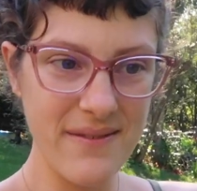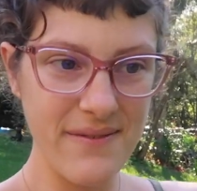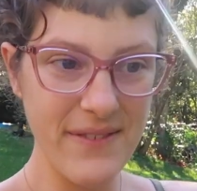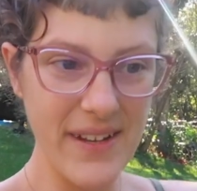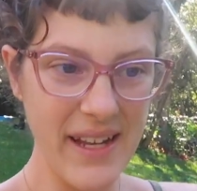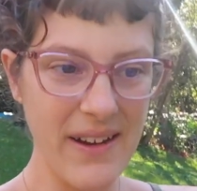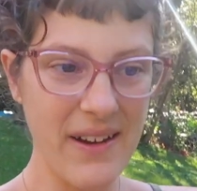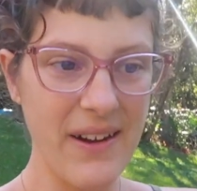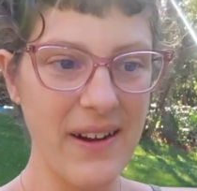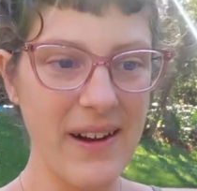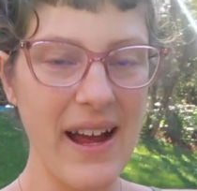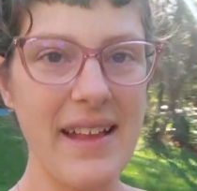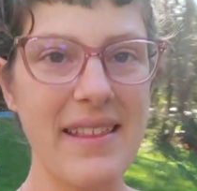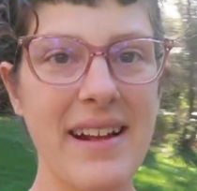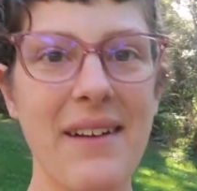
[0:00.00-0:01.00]
video,
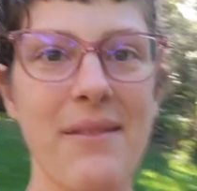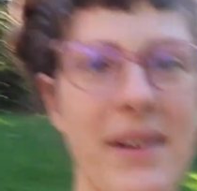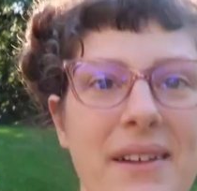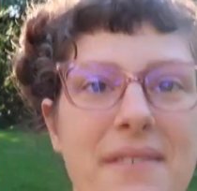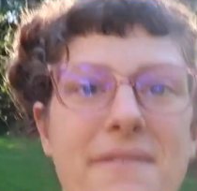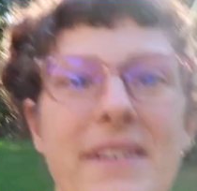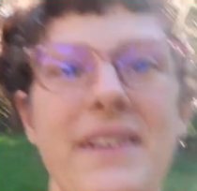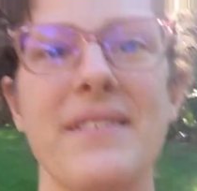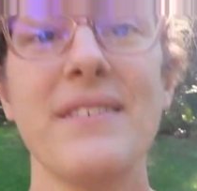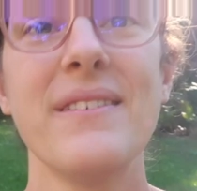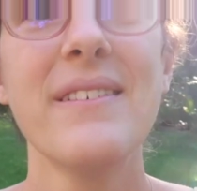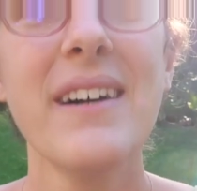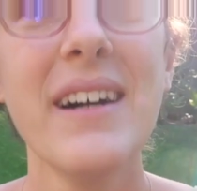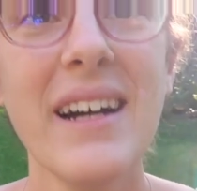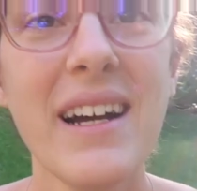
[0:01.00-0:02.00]
and then I'm gonna feel